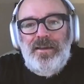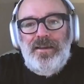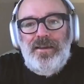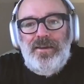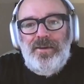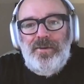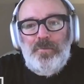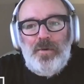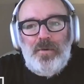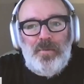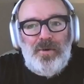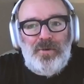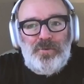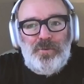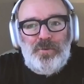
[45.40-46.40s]
I'm
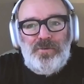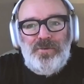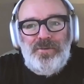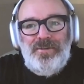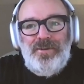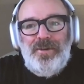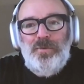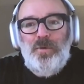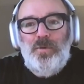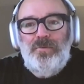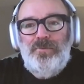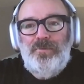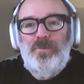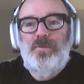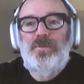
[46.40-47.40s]
Mark Dawson. I'm not
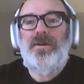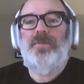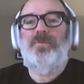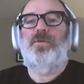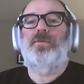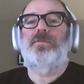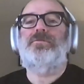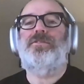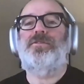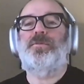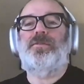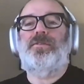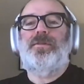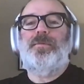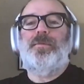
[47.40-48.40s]
I'm not Chris
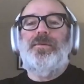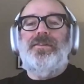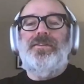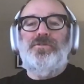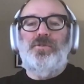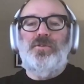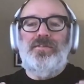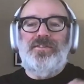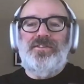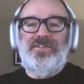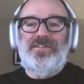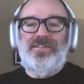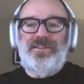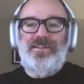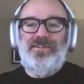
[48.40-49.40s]
up. I'm wearing a Joy
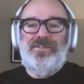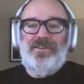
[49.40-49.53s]
Division t-shirt.